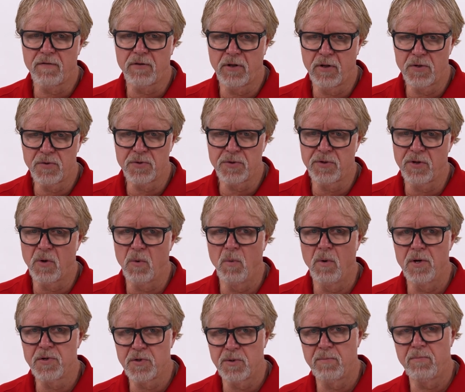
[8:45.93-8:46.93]
closer that
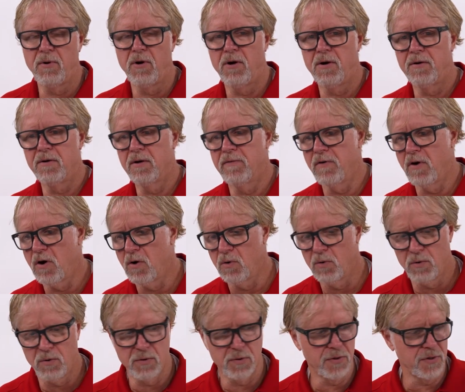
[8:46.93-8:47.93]
wasn't part of our
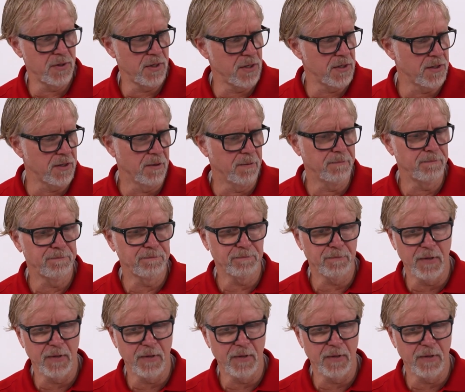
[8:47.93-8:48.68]
old system,